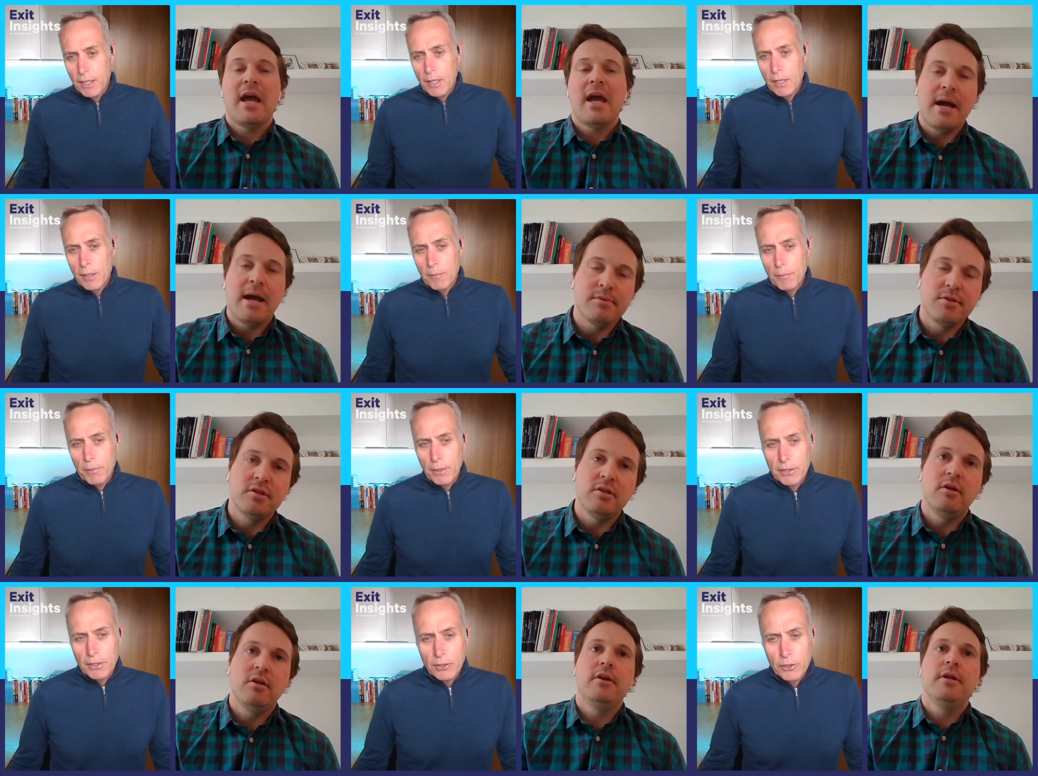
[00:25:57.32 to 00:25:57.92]

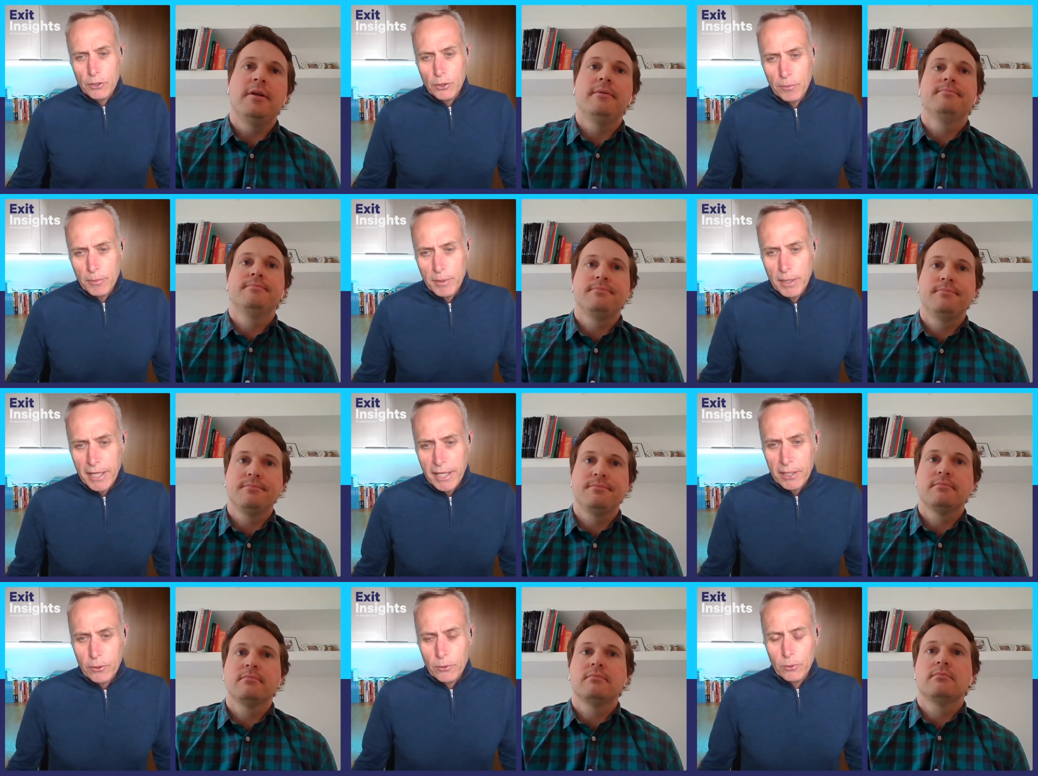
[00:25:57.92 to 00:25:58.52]
Speaker 1: absolutely. bring the
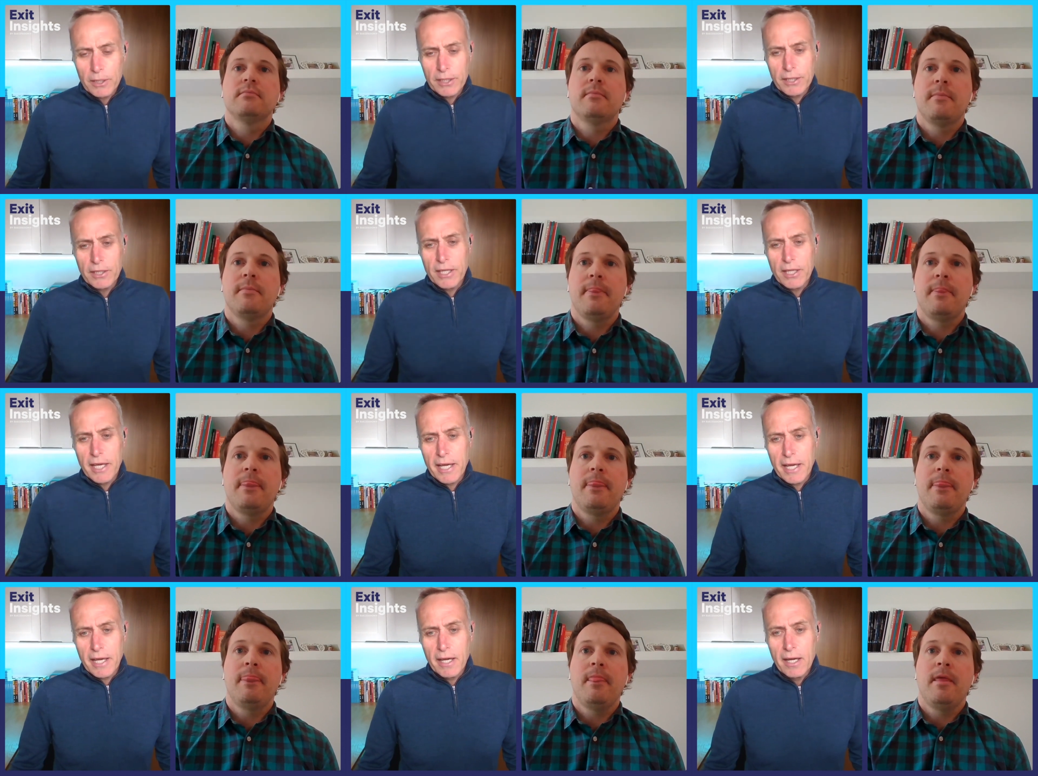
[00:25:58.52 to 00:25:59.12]
human angle in
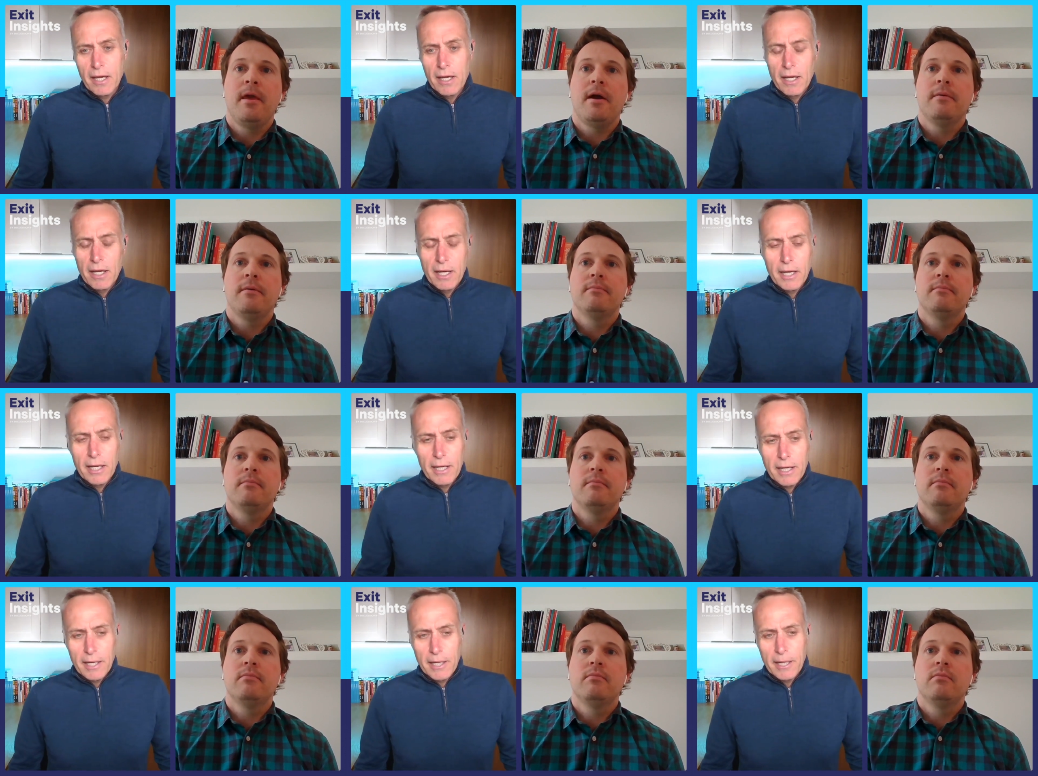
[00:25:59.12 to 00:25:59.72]
there,
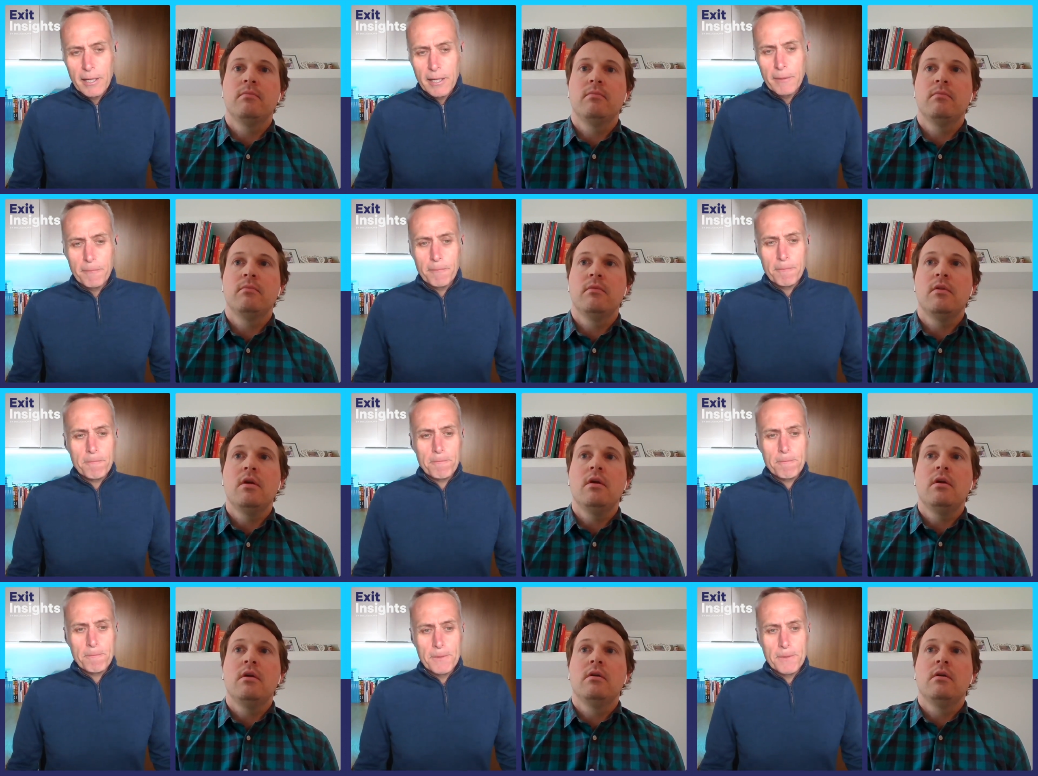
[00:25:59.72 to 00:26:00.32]
yeah.
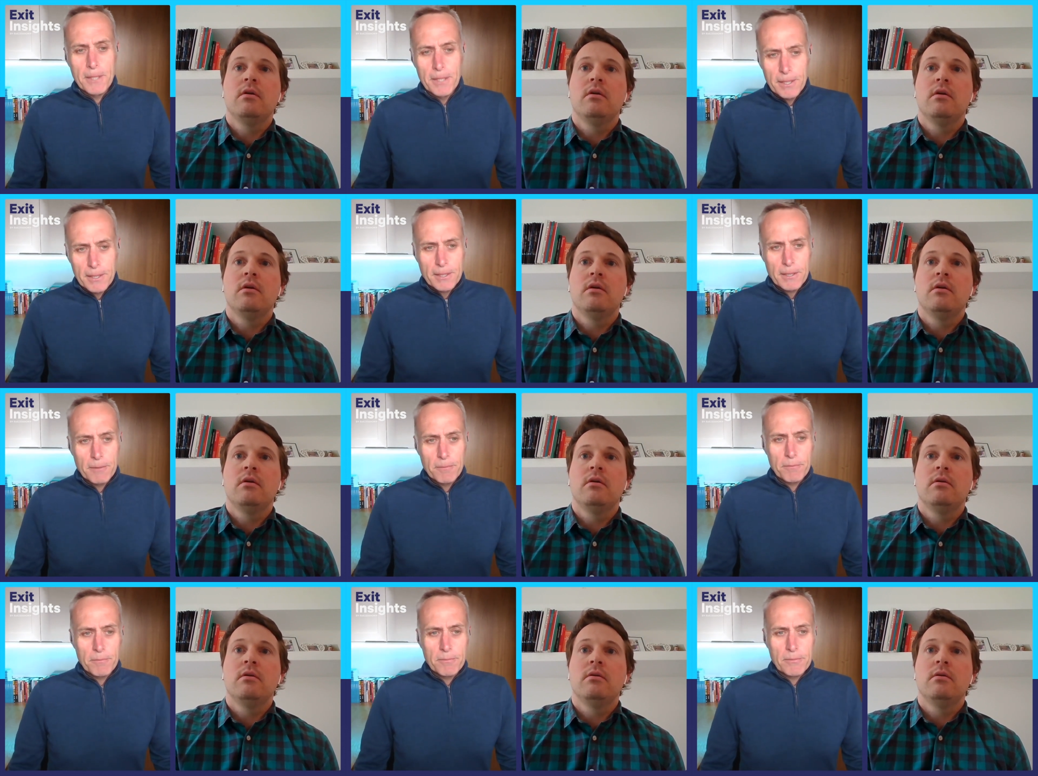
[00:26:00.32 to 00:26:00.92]
um, the,
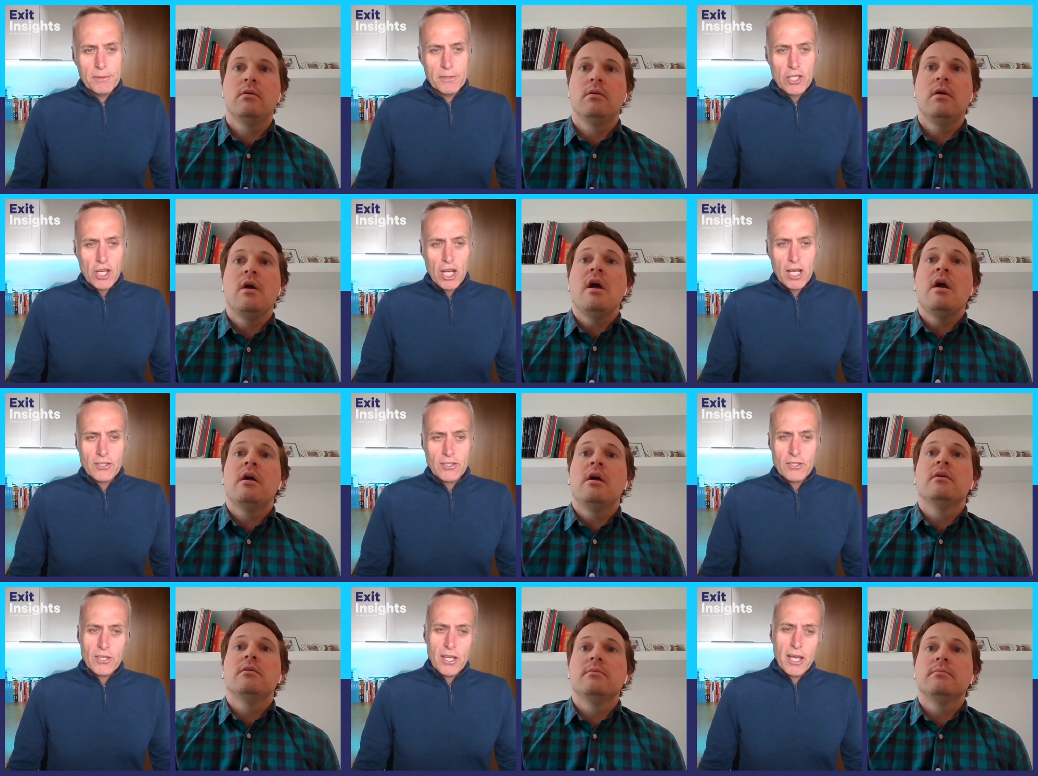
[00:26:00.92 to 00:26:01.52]
the
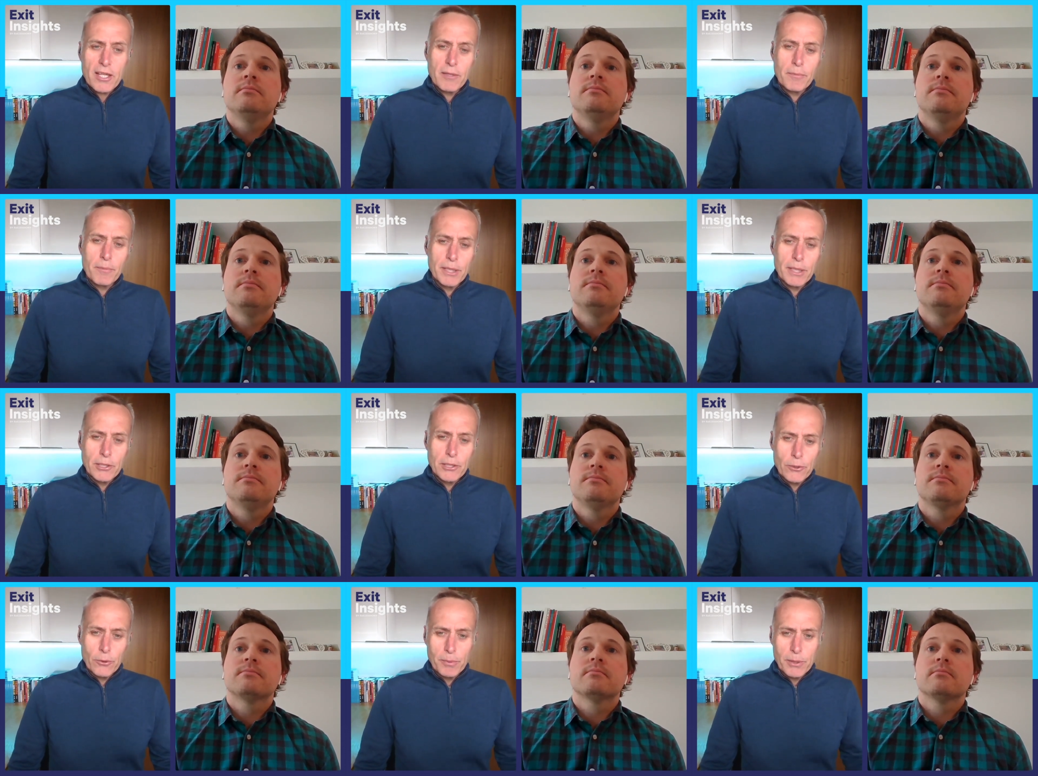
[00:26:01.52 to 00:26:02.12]
chances are the
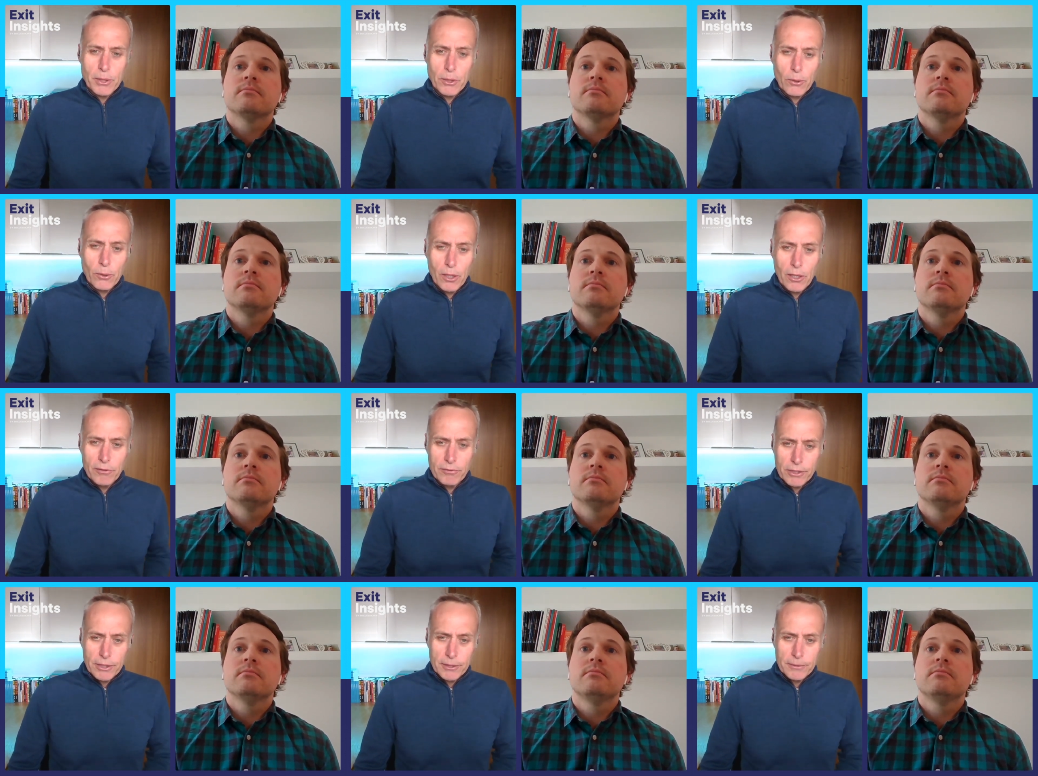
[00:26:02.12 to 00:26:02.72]
media will be all
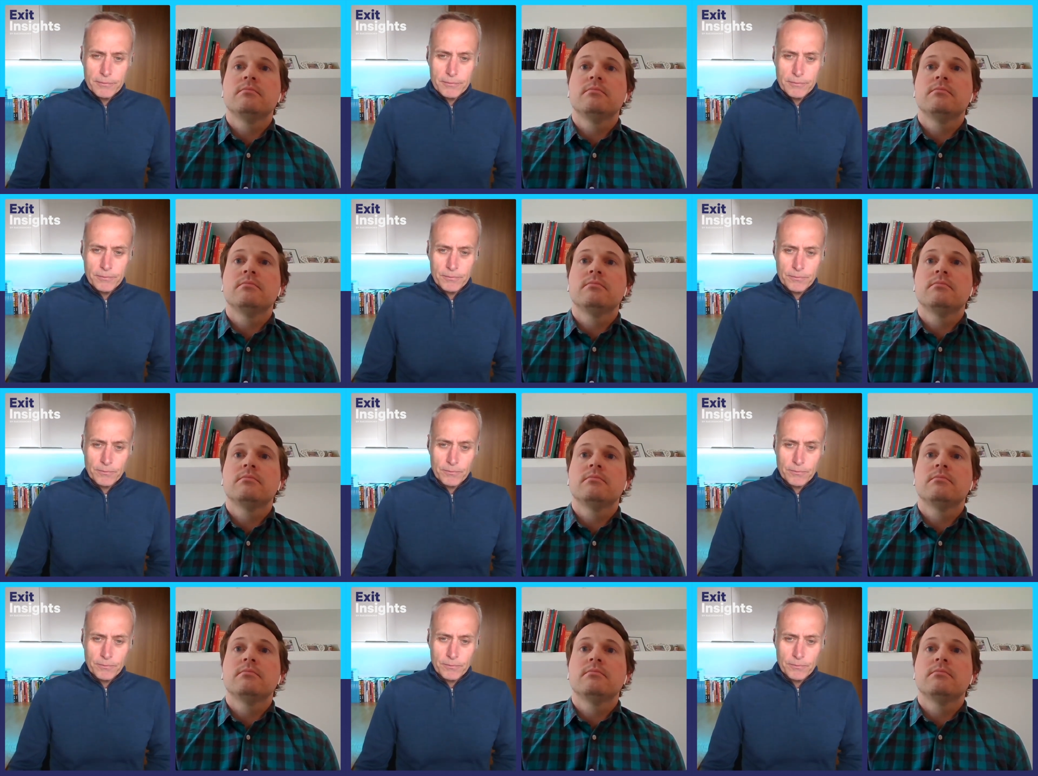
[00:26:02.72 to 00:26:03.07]
over it.